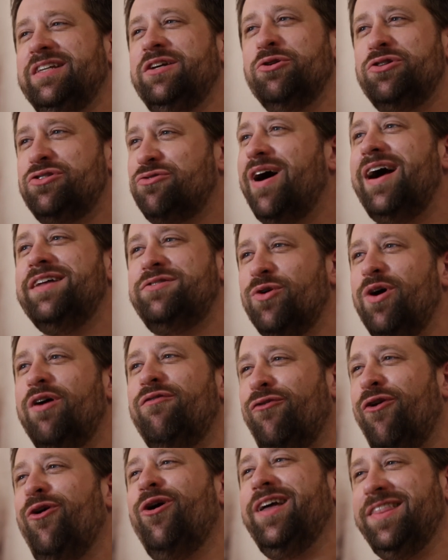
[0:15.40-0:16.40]
try to
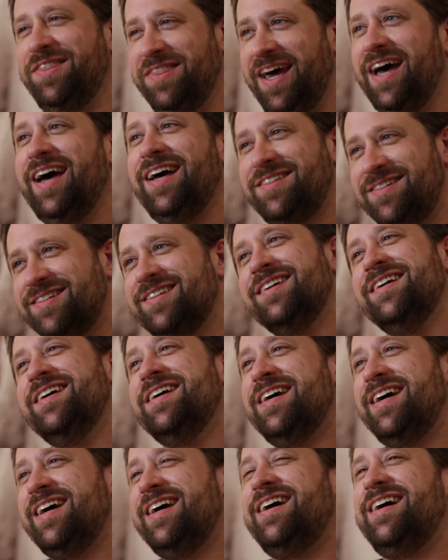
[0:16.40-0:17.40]
avoid that.
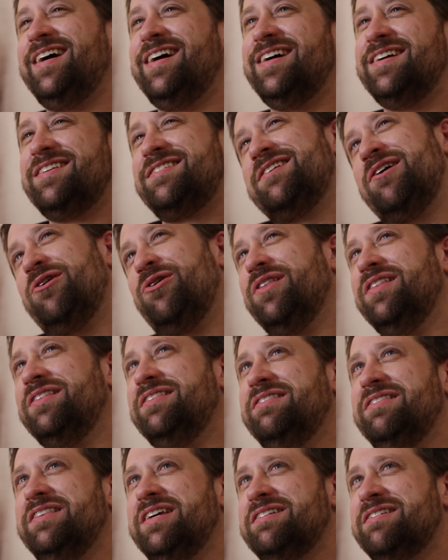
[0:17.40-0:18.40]
So
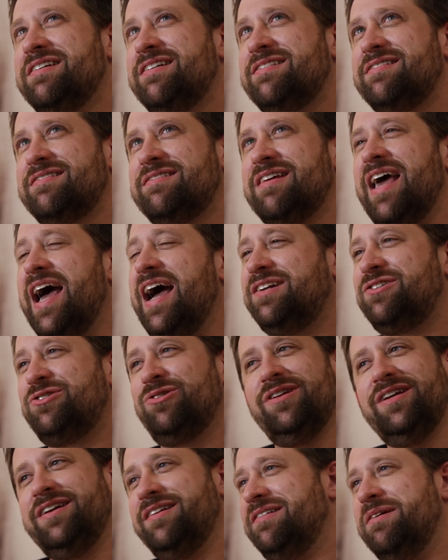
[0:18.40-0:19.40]
this is
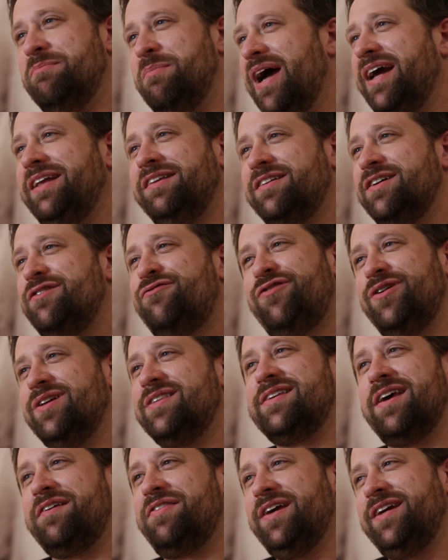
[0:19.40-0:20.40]
actually the main difference.
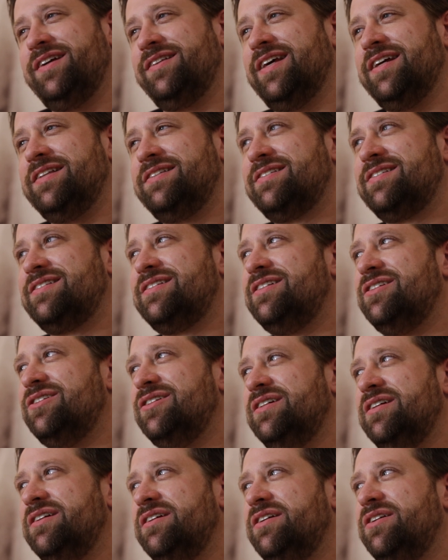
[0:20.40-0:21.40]
I think that
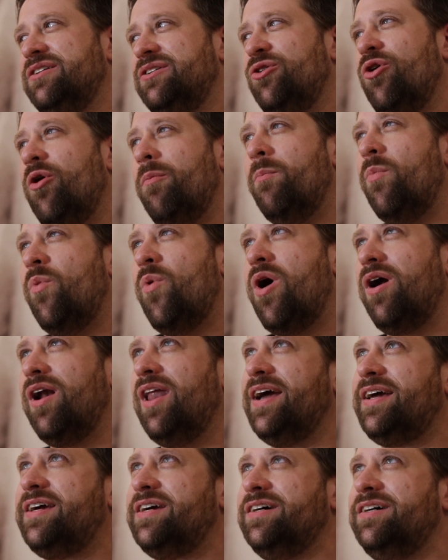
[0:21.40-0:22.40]
you're more
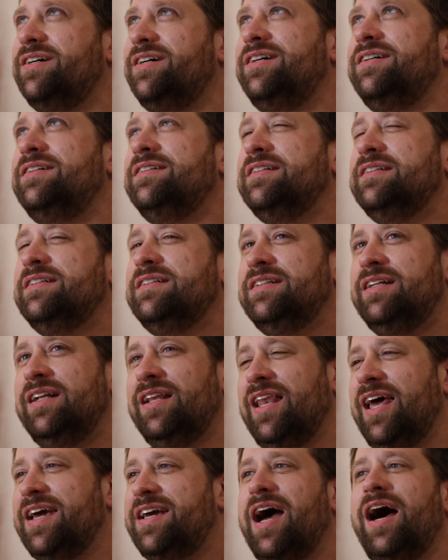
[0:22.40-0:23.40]

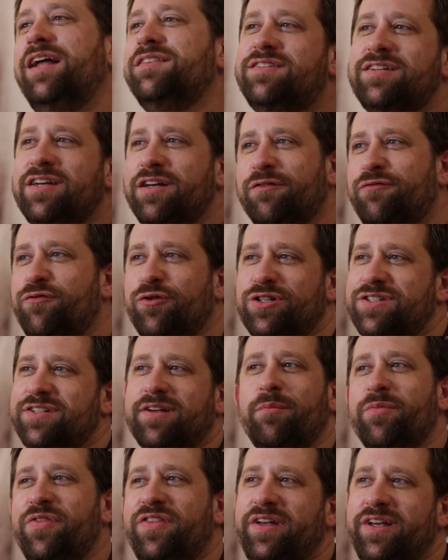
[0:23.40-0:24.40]
like hunting for
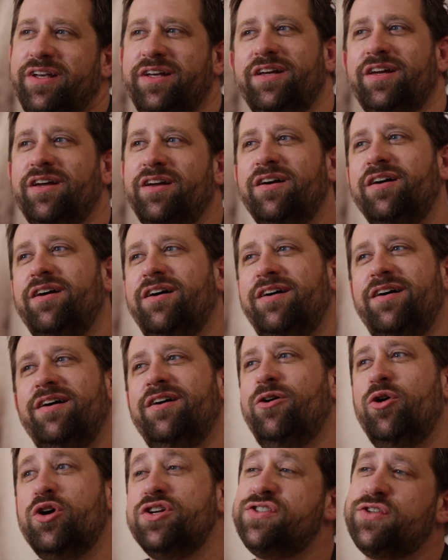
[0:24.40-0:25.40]
something
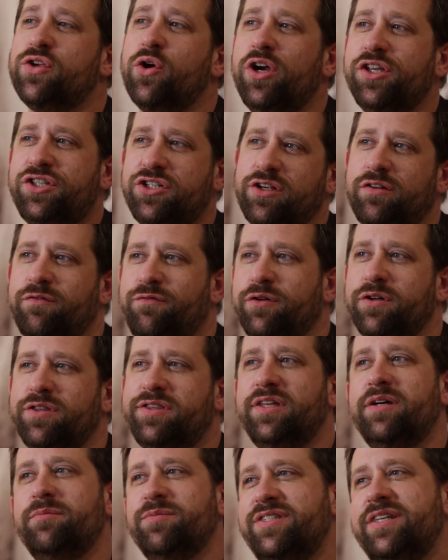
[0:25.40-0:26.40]
or searching for
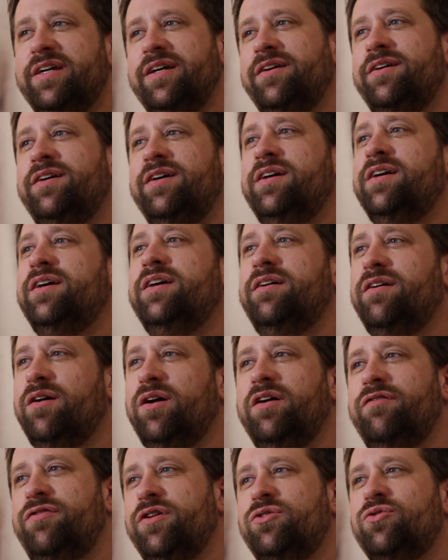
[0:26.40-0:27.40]
something
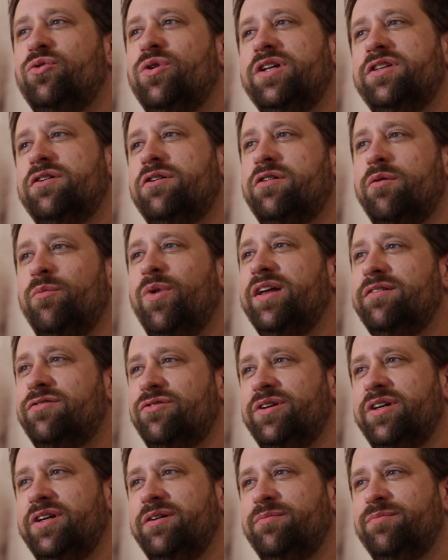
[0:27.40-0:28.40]
if you do a documentary,